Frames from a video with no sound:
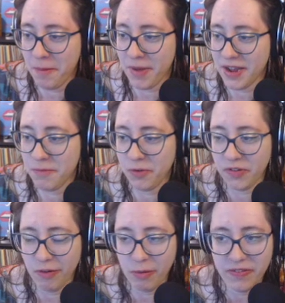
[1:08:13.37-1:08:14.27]
mine was
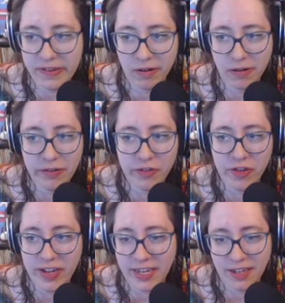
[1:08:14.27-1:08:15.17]
always
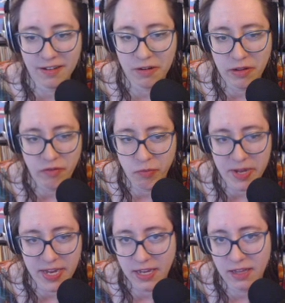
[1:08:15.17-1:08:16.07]
encouraging all of
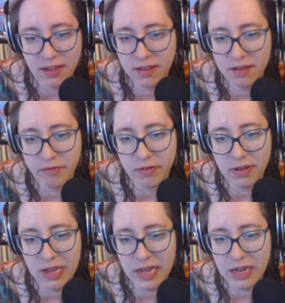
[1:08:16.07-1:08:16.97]
my,
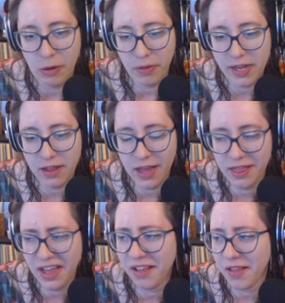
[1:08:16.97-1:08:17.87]
like I
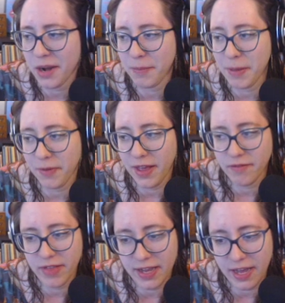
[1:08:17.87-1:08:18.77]
think a lot of people
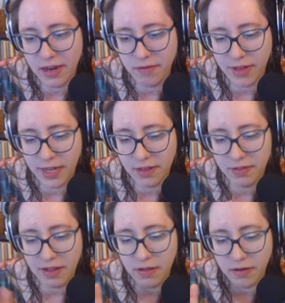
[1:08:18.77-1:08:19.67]
have that kind of like,
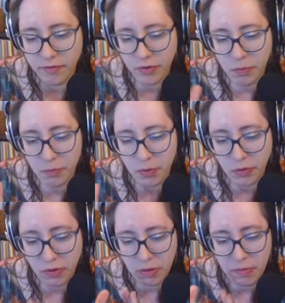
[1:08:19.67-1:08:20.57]
they love both
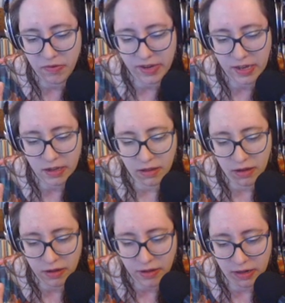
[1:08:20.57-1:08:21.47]
early music and
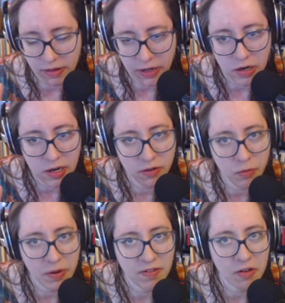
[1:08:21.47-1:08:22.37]
like later
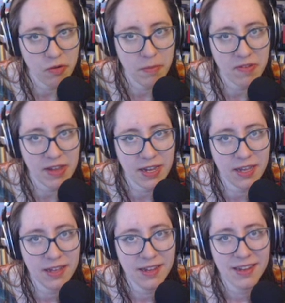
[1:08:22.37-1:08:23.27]
20th century music.
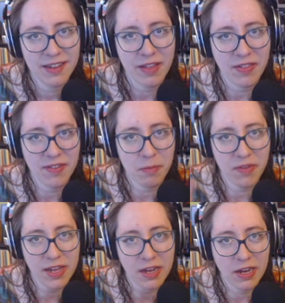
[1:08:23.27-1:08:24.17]
That seems
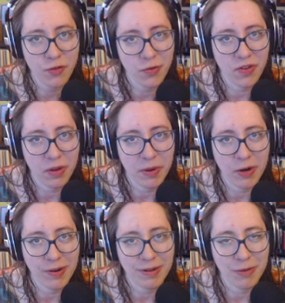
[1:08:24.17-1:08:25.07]
like an interesting
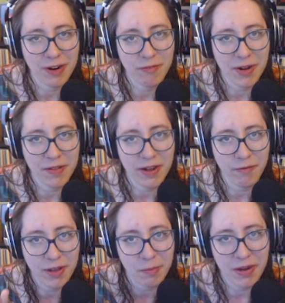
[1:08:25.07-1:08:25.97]
pairing, where I've met a lot of
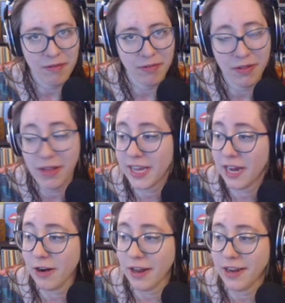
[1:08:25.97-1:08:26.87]
like medieval, like
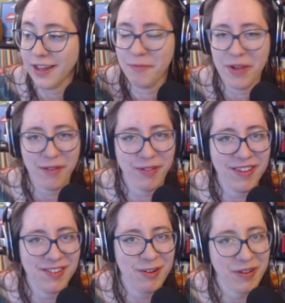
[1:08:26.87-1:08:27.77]
Karen,
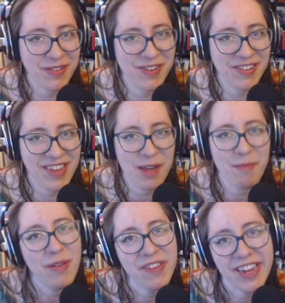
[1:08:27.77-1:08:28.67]
medievalist, who also does game
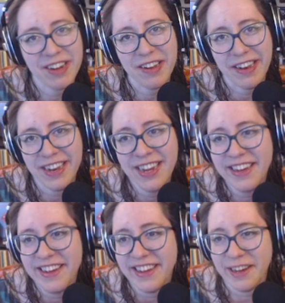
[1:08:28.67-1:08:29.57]
music. And
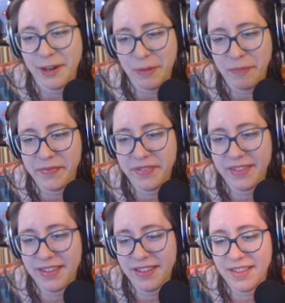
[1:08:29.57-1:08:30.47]
um,
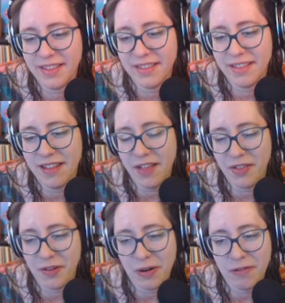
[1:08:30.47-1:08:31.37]
not that
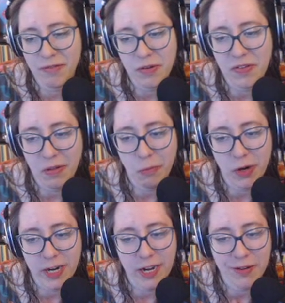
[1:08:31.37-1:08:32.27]
there aren't folks that
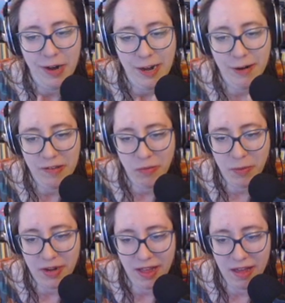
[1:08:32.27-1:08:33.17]
work in other eras, but
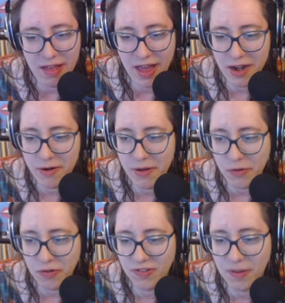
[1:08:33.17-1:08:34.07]
I don't know.
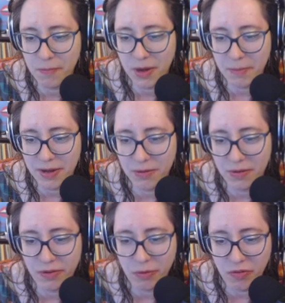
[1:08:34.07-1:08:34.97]
There's just something about
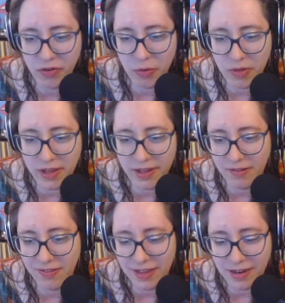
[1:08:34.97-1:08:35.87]
those two
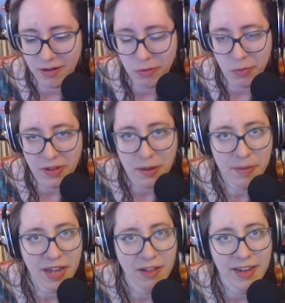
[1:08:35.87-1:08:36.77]
things that are really
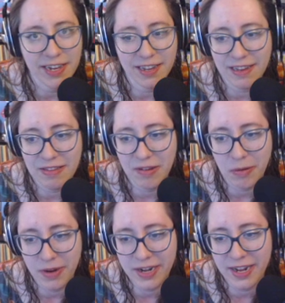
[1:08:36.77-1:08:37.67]
appealing. And
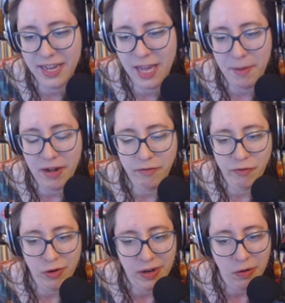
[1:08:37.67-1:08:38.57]
so, and I came out of a
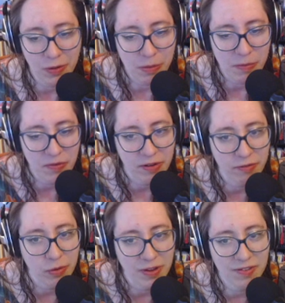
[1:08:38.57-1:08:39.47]
very early music
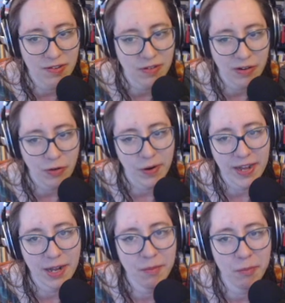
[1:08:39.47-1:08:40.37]
focused
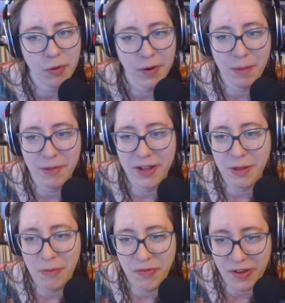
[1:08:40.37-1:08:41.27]
undergrad program. A lot of
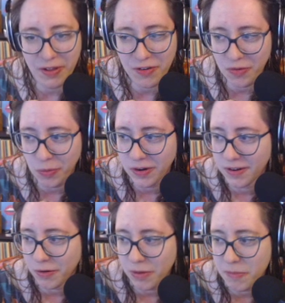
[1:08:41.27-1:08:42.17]
the musicologists were
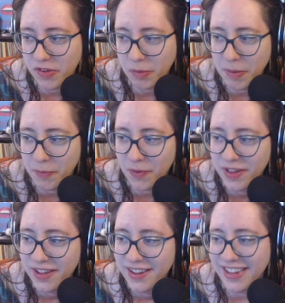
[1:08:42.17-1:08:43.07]
early music people.
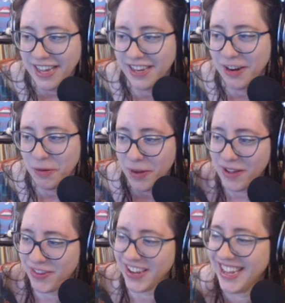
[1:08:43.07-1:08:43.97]
Yeah, Karen
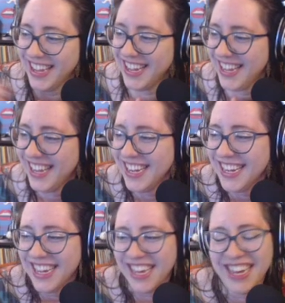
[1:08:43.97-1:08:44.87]
waves.
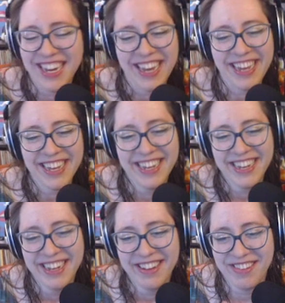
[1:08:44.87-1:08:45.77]
uh,
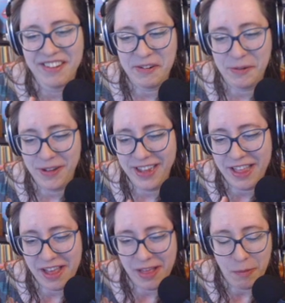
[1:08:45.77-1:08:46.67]
so I
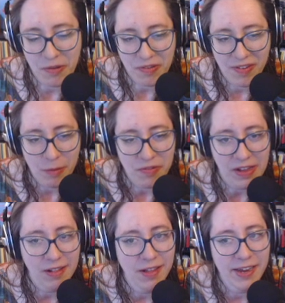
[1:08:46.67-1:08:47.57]
think I was
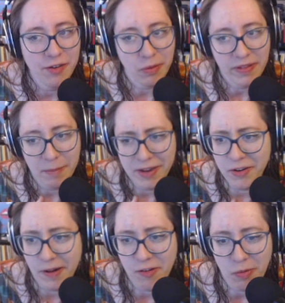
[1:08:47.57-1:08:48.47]
inclined toward that. My
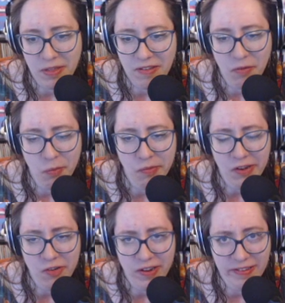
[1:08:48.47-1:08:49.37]
undergraduate thesis was
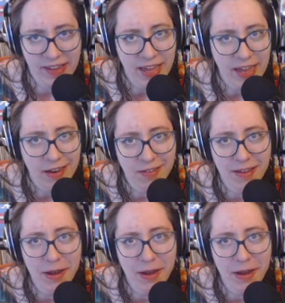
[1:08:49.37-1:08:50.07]
on Josquin. So